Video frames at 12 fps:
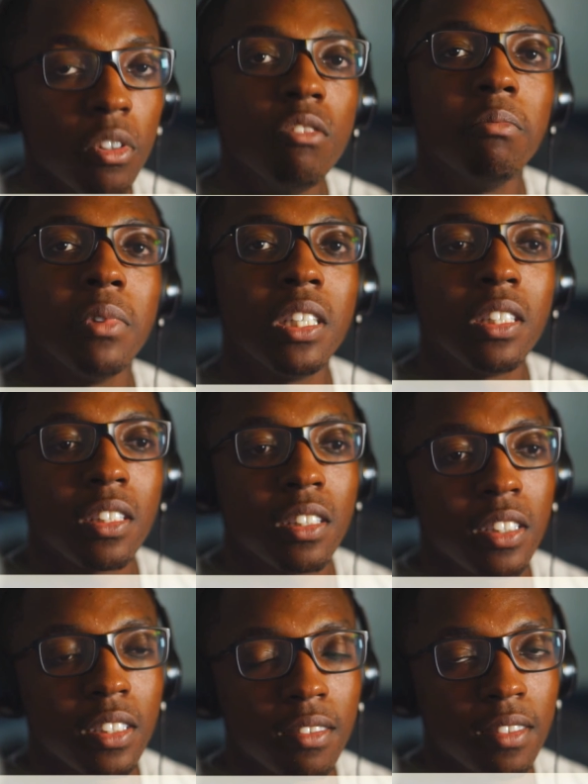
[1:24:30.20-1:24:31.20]
that
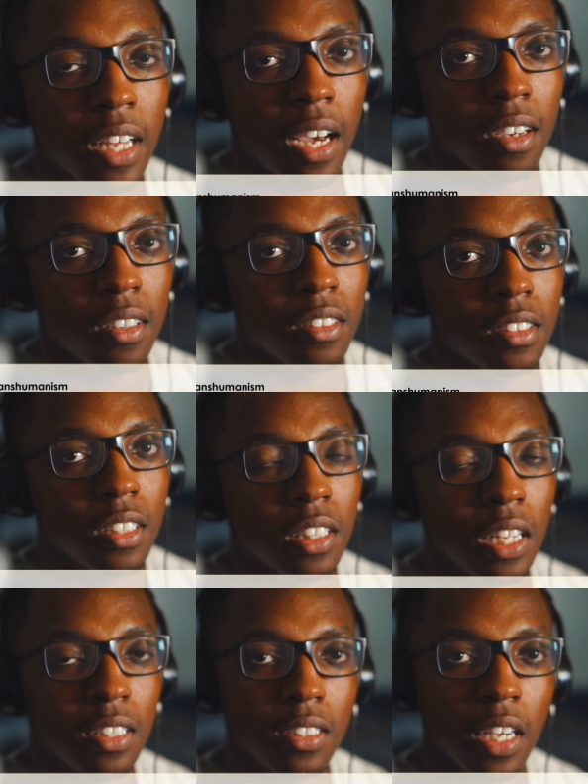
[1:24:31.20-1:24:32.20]
a lot of scientists and
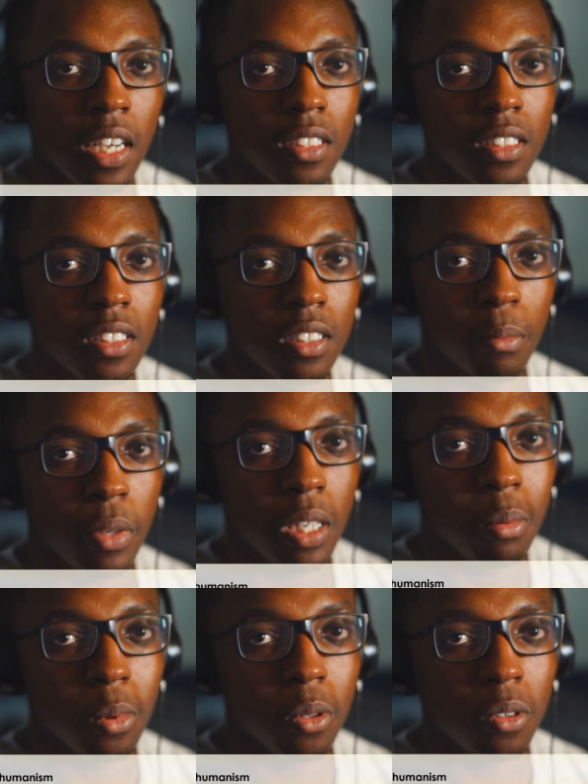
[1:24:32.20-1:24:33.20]
people
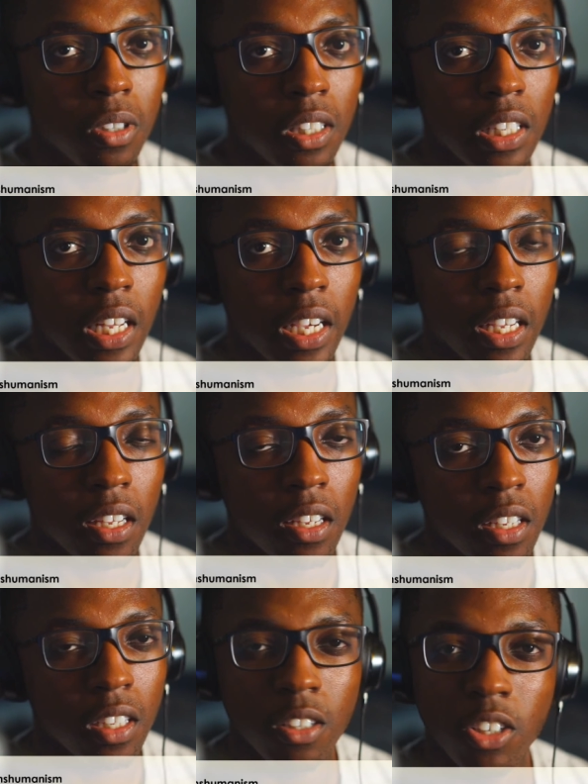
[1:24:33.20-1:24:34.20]
alike, including I'd say
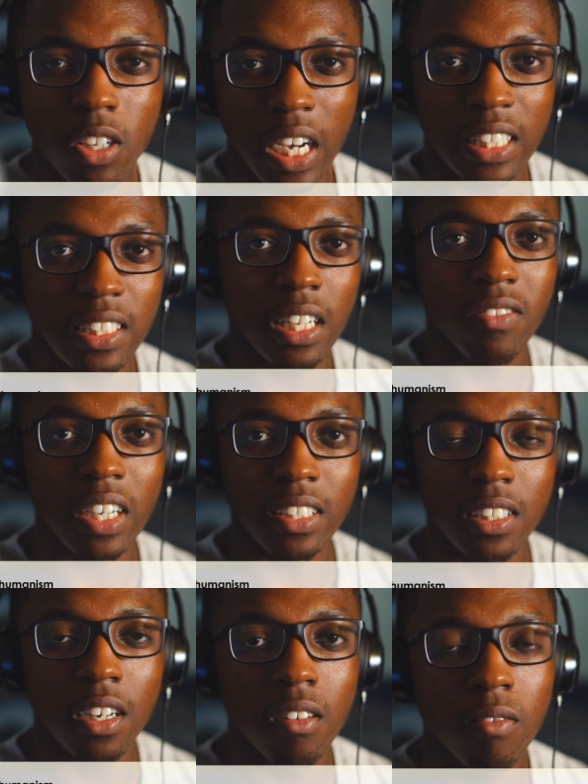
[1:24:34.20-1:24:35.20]
myself,
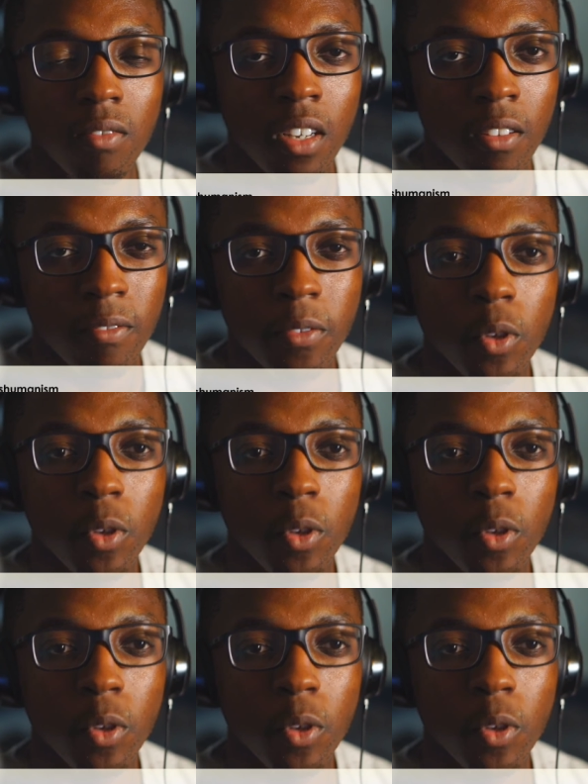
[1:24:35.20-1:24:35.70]
futurists,